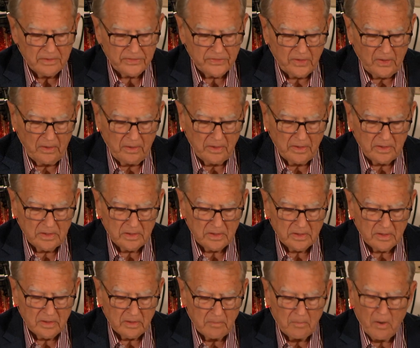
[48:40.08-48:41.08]

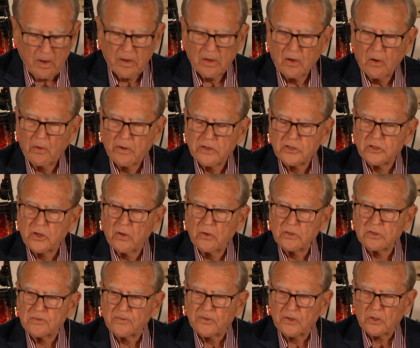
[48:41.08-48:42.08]
Third, Martyn Lloyd
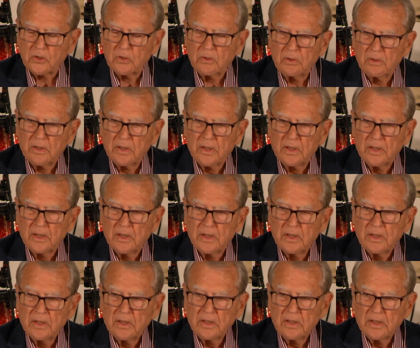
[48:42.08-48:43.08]
Jones' view
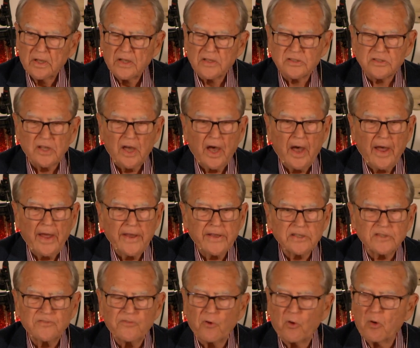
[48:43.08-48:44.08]
it's the
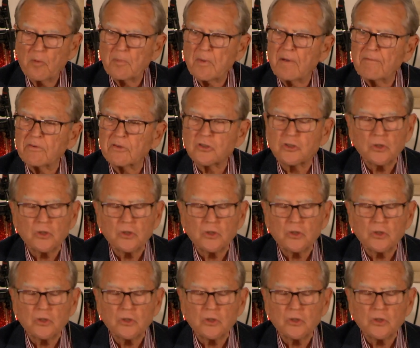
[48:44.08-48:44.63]
highest form of